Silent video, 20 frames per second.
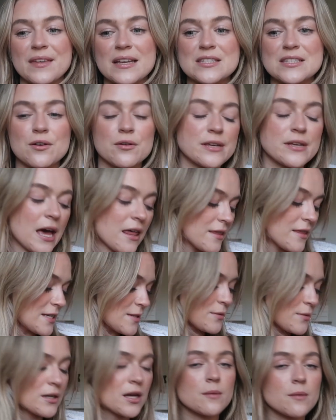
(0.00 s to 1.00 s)
So yeah,
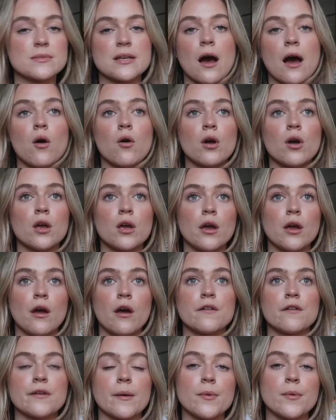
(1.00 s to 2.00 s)
this one comes out
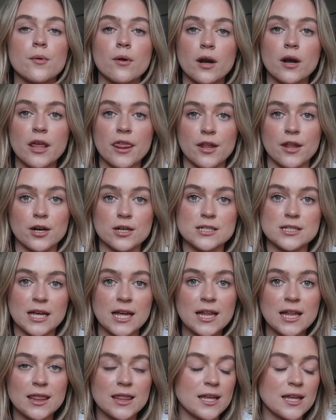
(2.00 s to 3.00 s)
February
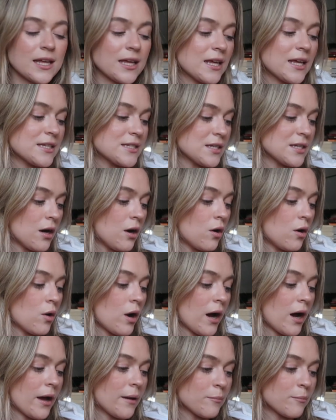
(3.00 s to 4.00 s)
13th, so
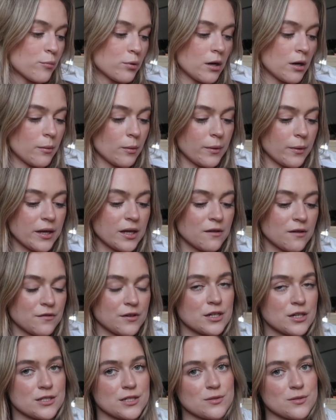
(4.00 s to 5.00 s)
I'm probably gonna
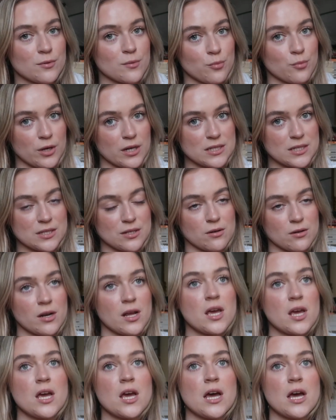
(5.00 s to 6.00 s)
finish this one pretty soon.
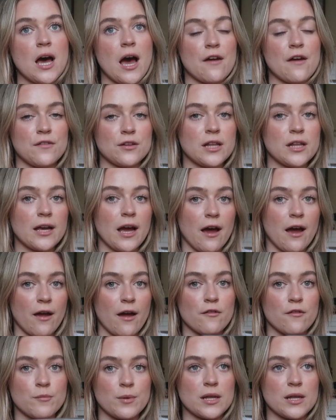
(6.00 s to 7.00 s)
I feel like I've